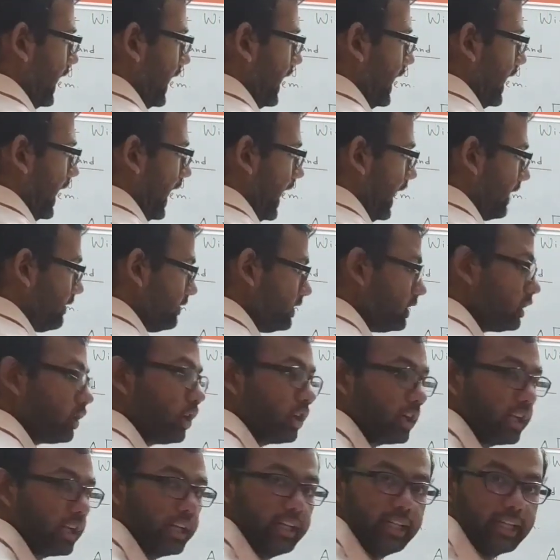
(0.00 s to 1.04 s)
haven't got
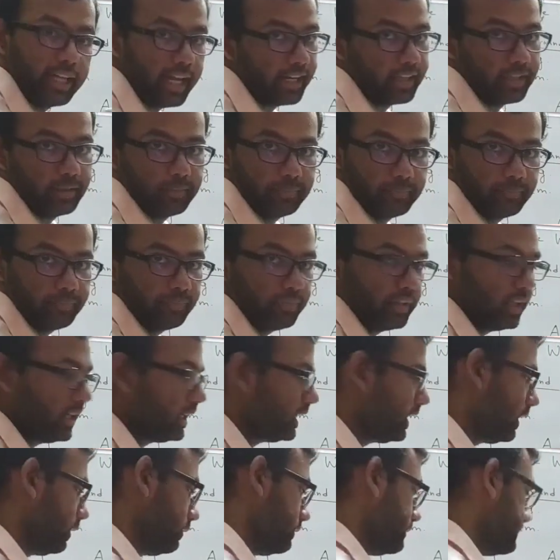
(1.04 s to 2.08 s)
any carry.
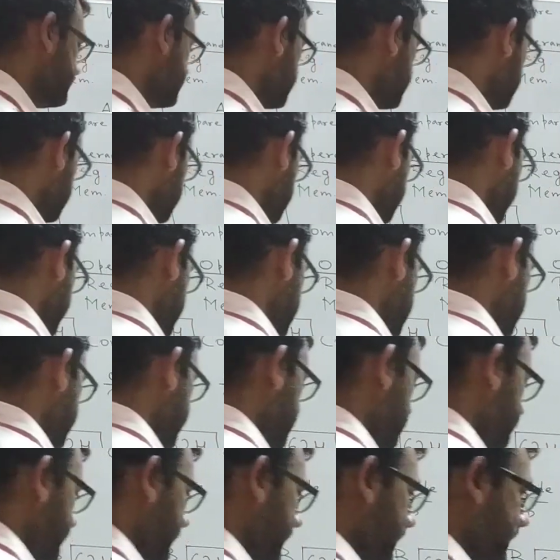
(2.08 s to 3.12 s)
Now, this is a good question that you
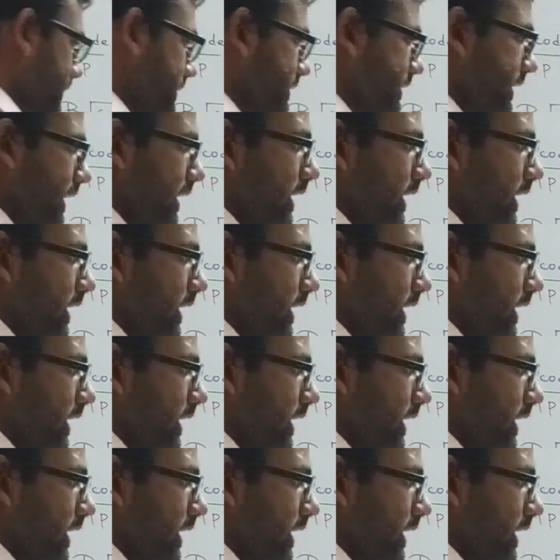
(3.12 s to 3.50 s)
may ask, that